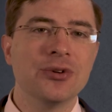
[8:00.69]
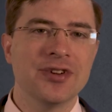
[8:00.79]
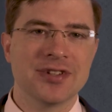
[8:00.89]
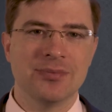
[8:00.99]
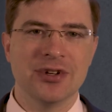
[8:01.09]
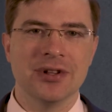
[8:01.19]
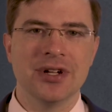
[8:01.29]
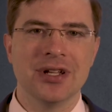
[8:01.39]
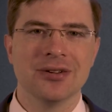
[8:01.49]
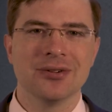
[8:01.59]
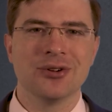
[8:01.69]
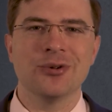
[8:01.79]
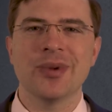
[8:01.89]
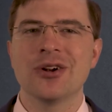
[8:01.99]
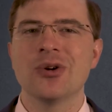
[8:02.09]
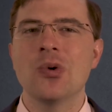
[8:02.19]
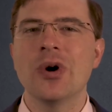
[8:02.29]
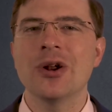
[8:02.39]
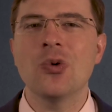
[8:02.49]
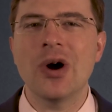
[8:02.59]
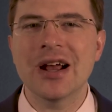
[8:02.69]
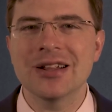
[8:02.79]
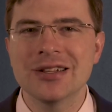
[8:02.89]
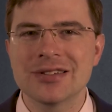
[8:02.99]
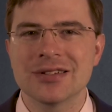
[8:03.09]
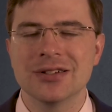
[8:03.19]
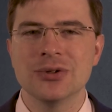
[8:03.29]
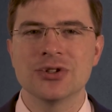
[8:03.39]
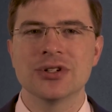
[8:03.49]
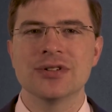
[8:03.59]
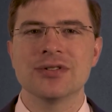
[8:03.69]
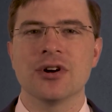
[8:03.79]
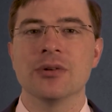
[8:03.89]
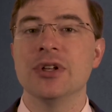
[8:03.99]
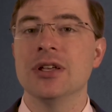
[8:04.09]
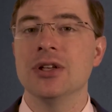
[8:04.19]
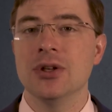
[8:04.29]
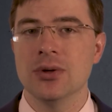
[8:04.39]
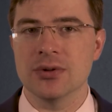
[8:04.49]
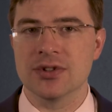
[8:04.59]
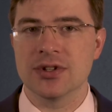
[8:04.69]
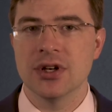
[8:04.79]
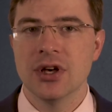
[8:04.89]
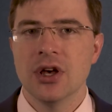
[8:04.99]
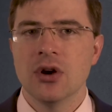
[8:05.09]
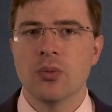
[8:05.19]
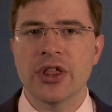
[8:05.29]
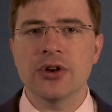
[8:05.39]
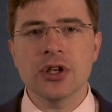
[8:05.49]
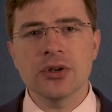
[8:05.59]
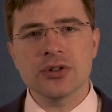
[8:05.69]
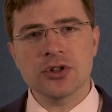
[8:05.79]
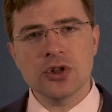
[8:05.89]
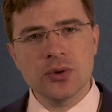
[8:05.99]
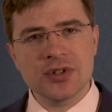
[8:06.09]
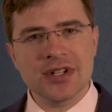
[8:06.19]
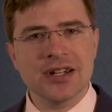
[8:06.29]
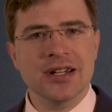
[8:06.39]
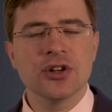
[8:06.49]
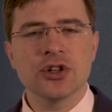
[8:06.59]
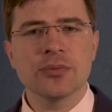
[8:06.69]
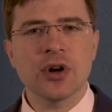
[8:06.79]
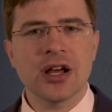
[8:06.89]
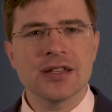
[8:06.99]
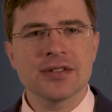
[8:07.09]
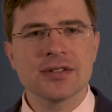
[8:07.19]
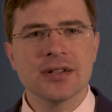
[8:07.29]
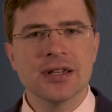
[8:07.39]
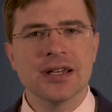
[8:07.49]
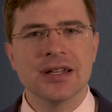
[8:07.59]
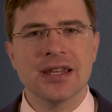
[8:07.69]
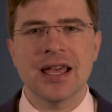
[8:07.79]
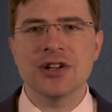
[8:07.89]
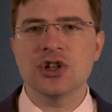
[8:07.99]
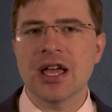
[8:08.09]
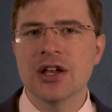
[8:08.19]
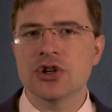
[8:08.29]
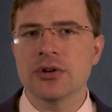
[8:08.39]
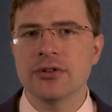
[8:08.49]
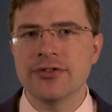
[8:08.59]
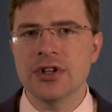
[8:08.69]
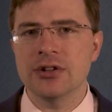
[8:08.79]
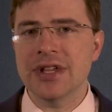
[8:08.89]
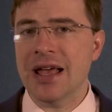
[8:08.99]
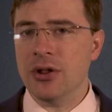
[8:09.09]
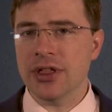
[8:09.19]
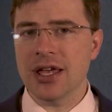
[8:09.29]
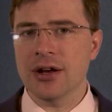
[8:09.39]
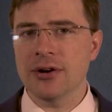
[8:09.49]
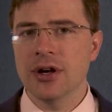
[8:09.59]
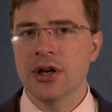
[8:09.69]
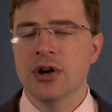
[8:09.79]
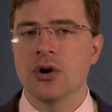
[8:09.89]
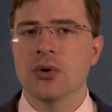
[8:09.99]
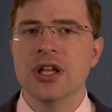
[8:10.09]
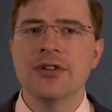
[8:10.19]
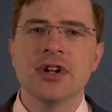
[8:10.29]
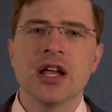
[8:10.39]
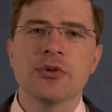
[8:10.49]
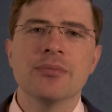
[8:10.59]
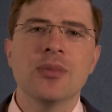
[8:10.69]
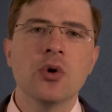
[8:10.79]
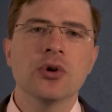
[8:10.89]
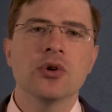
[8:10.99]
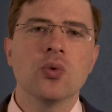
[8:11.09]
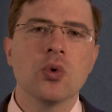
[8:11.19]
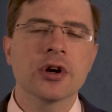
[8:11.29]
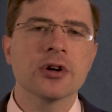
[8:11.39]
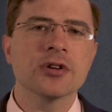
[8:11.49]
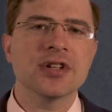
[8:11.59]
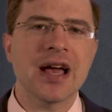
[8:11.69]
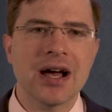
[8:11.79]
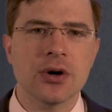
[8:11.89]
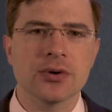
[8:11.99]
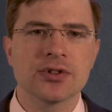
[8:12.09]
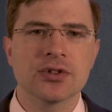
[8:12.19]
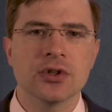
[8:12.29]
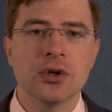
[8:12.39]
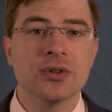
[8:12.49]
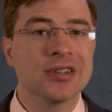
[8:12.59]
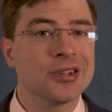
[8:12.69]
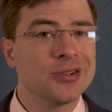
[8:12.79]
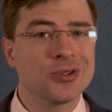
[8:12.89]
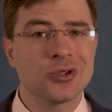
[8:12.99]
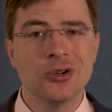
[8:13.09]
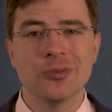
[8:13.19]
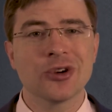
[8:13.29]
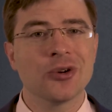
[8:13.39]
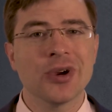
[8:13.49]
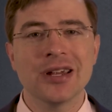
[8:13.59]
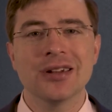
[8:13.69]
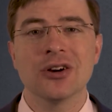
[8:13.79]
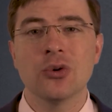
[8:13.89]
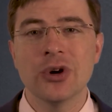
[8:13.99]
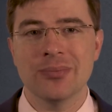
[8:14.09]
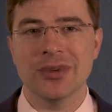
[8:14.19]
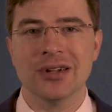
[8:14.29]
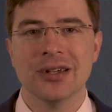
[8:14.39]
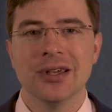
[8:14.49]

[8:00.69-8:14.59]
visibility no matter what wireless solutions are being used. Whether used in an enterprise, the educational field, healthcare, or even a remote worker's house using consumer-grade equipment,